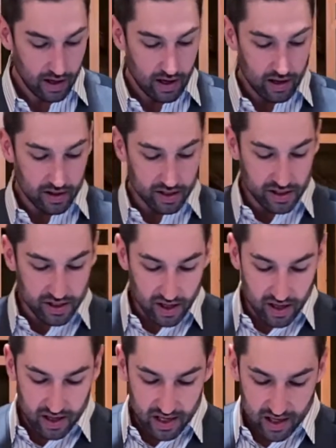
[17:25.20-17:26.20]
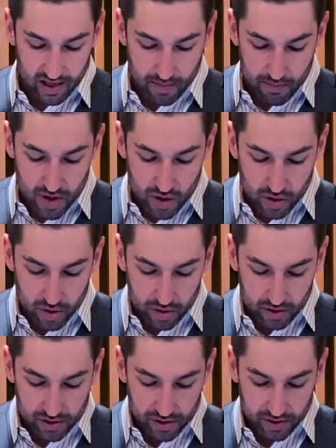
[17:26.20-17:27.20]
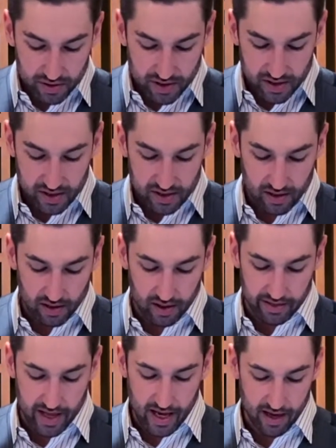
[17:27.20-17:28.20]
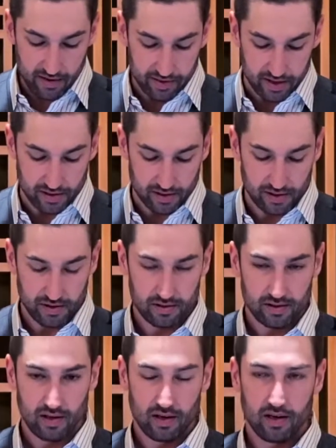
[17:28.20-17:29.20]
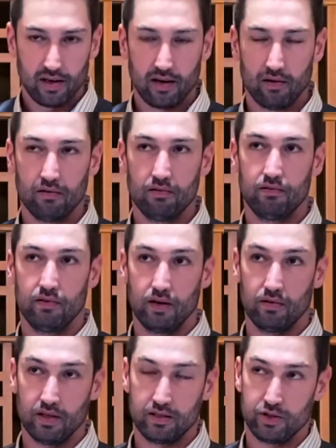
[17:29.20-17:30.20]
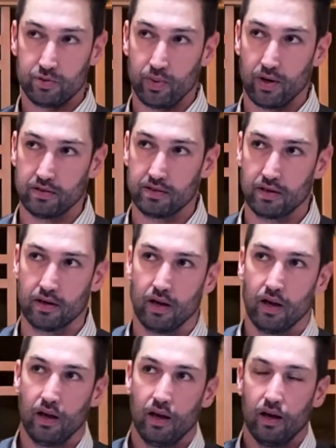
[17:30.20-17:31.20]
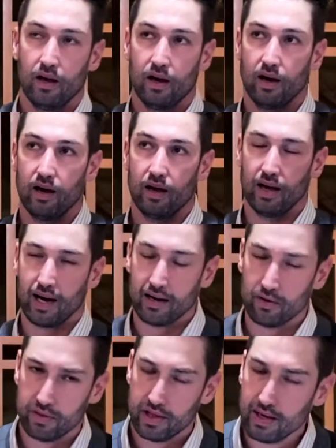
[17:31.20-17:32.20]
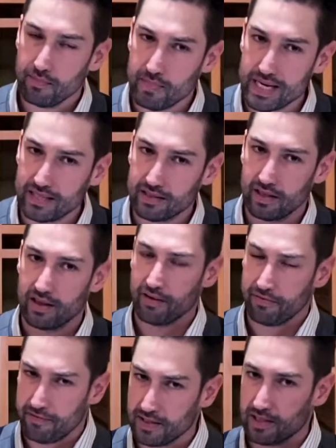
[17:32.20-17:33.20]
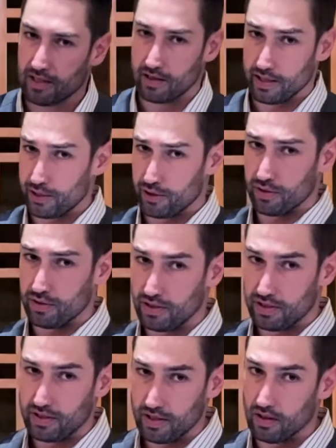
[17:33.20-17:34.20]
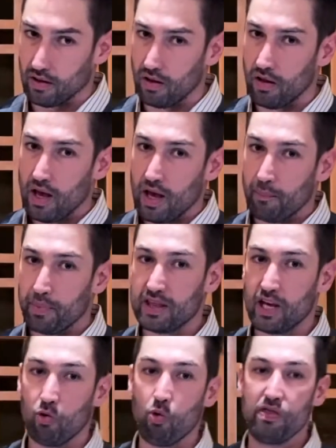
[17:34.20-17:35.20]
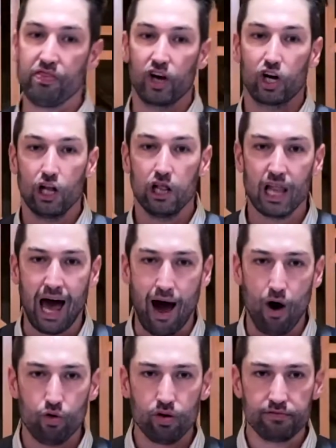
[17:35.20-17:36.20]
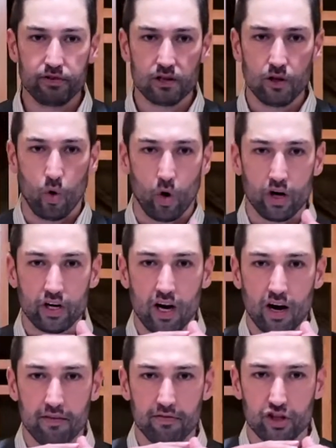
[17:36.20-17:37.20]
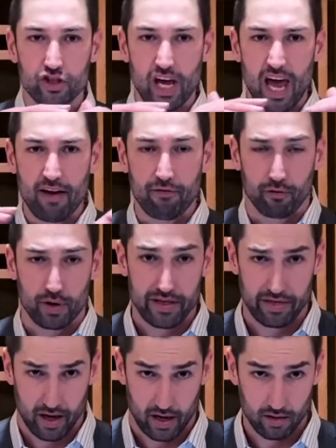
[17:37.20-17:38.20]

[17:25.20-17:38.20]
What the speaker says: The sun and the moon stood still in the heavens. Now let's just pause there. I don't think it means that they physically stood still, but that when the cloud of the Lord covers everything,